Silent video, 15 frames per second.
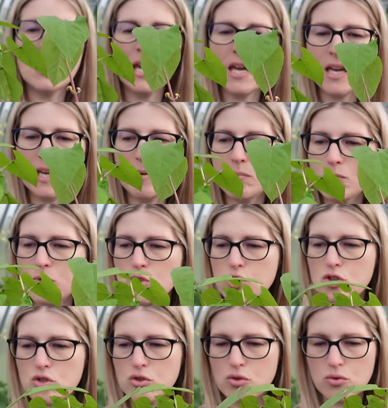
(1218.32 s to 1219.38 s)
came
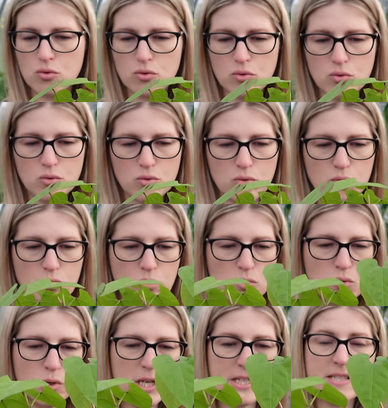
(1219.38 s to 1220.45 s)

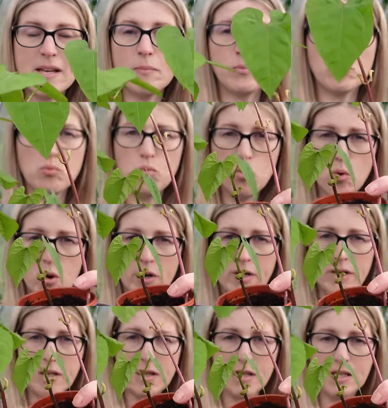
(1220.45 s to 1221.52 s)
true except one